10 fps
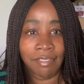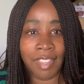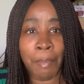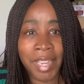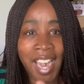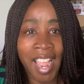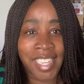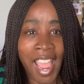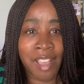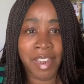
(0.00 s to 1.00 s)
I'm gonna be
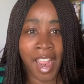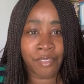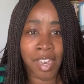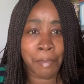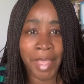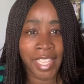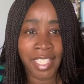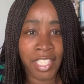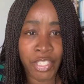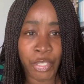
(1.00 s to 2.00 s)
knocked out, and I have an
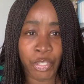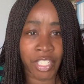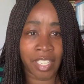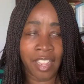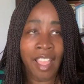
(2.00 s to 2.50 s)
amazing surgeon.